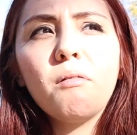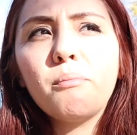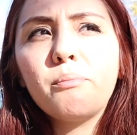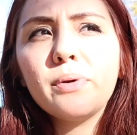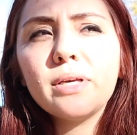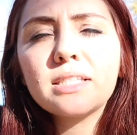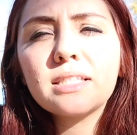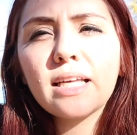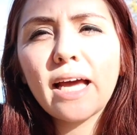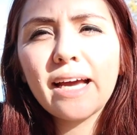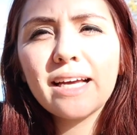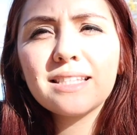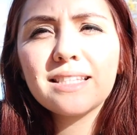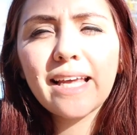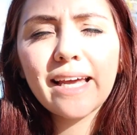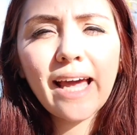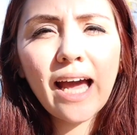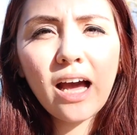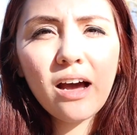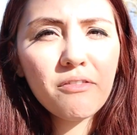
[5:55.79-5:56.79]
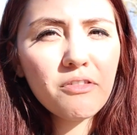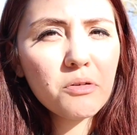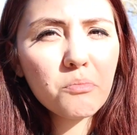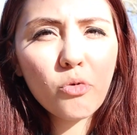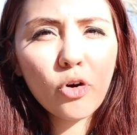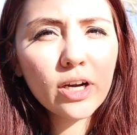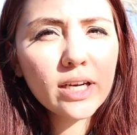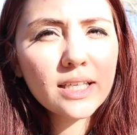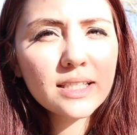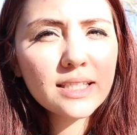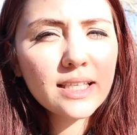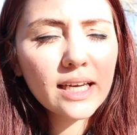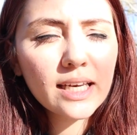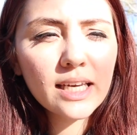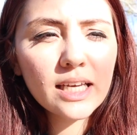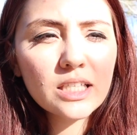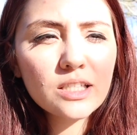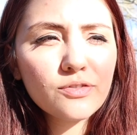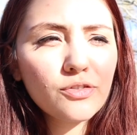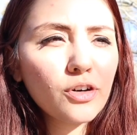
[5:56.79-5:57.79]
besides like having morning
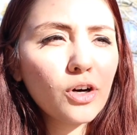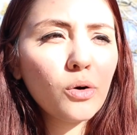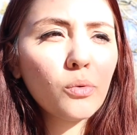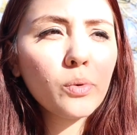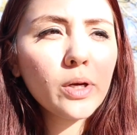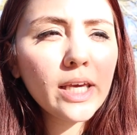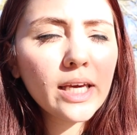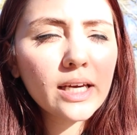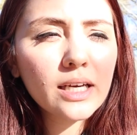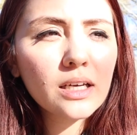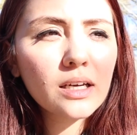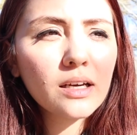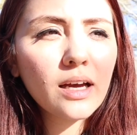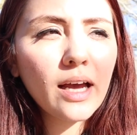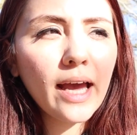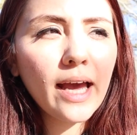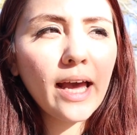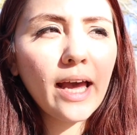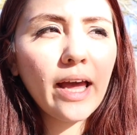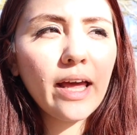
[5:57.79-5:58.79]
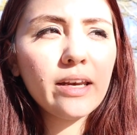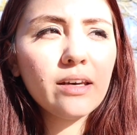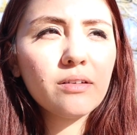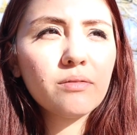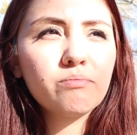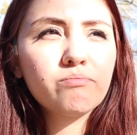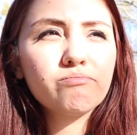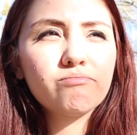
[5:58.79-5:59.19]
sickness for a week and